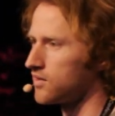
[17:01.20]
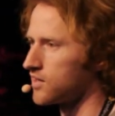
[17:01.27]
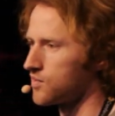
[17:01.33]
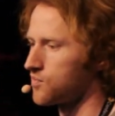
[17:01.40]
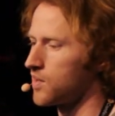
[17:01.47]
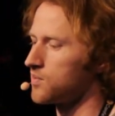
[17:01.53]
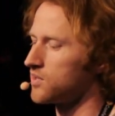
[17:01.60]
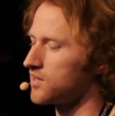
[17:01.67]
that
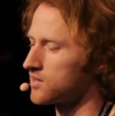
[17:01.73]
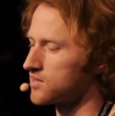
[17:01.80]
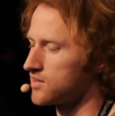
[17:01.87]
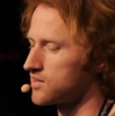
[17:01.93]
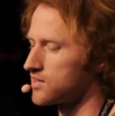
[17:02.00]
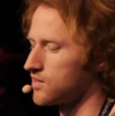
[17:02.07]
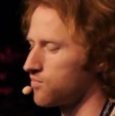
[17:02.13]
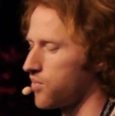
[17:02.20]
maybe doesn't
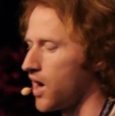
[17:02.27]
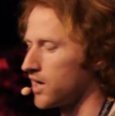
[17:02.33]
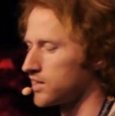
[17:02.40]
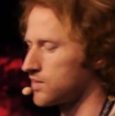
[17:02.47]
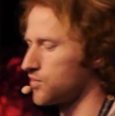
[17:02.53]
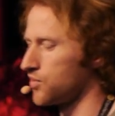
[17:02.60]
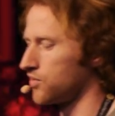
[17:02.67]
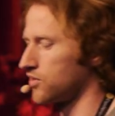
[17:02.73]
seem
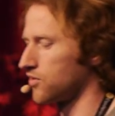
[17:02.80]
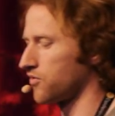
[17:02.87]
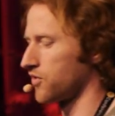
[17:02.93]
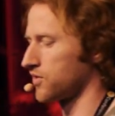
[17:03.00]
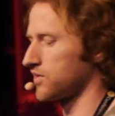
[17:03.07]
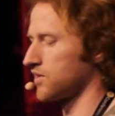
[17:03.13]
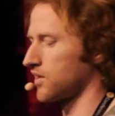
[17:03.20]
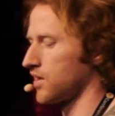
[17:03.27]
possible when you
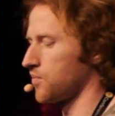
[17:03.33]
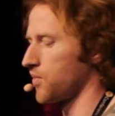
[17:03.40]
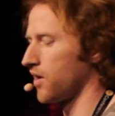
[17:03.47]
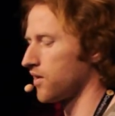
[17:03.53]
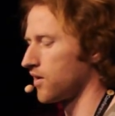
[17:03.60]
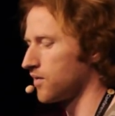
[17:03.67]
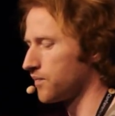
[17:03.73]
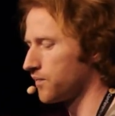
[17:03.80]
first think about
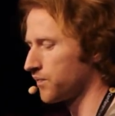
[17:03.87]
it.